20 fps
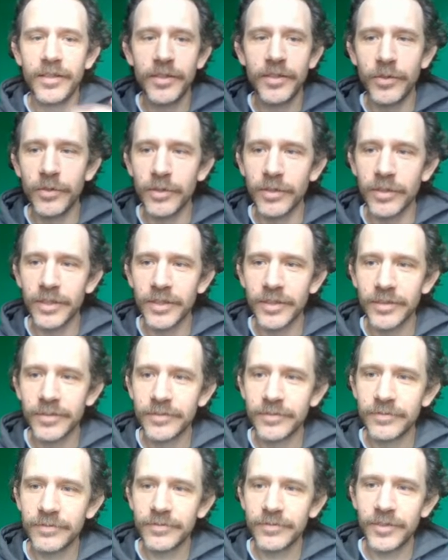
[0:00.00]
your
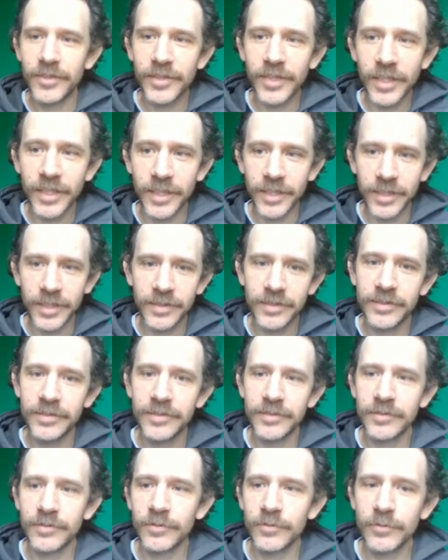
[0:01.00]
study,
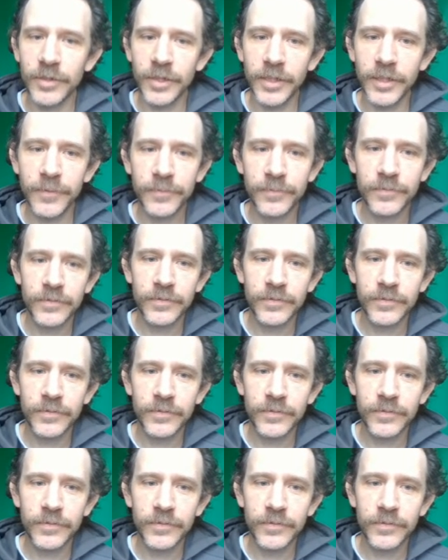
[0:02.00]
right?